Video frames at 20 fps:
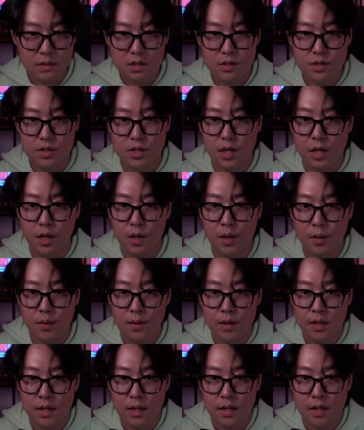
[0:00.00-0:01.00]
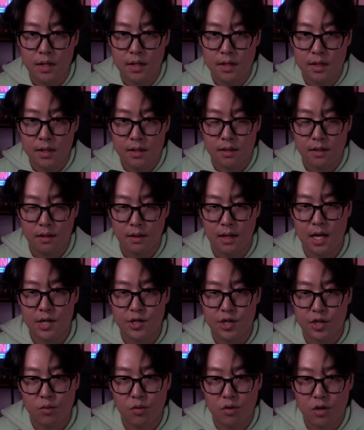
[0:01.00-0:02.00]
So the
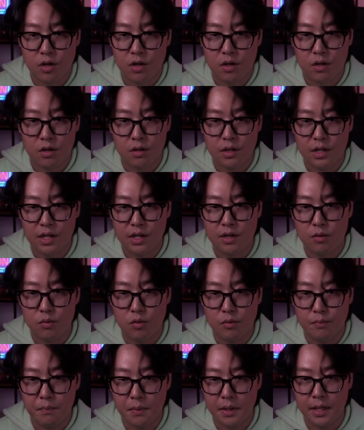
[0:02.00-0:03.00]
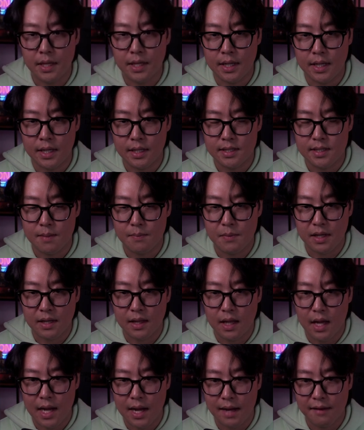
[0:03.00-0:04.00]
logic here would be something
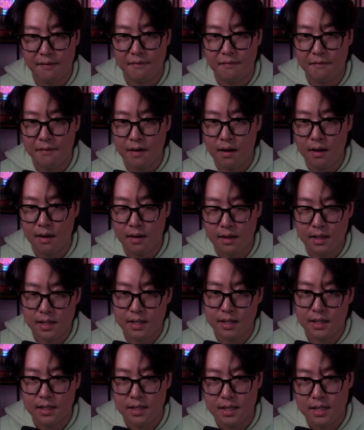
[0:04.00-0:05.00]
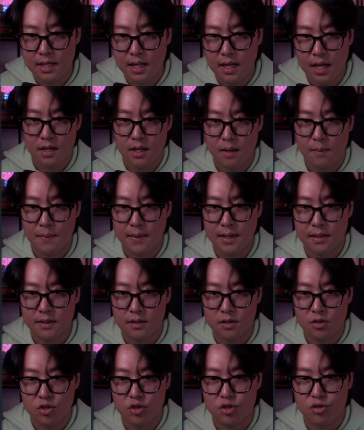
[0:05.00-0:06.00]
like func, how about
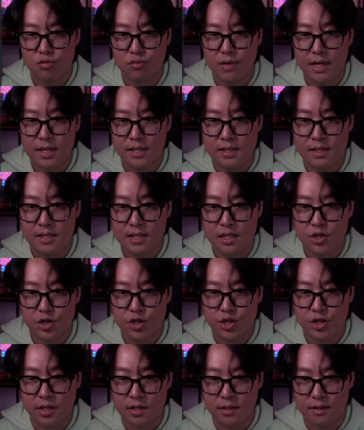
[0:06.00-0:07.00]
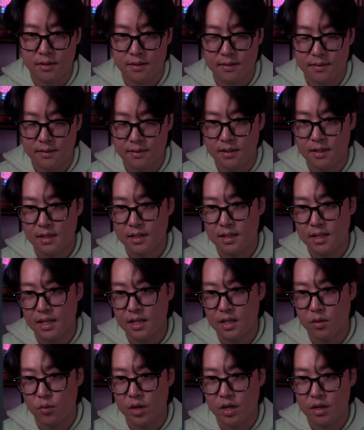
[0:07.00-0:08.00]
transition?
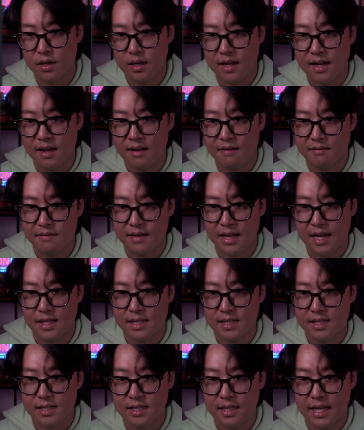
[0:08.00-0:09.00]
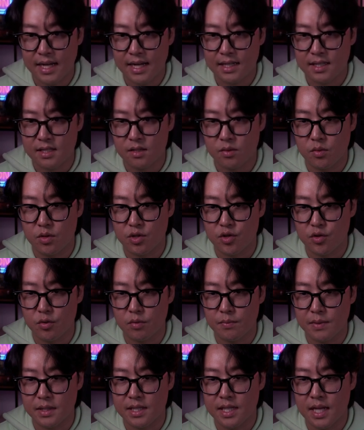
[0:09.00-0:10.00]
And then we're going to have next state, which
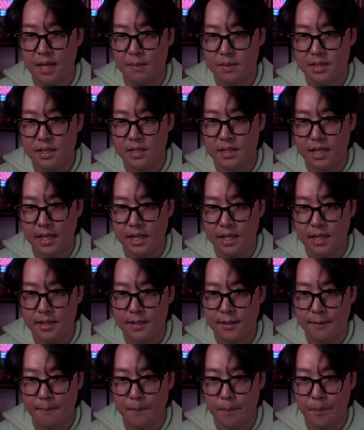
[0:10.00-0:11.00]
will be type state,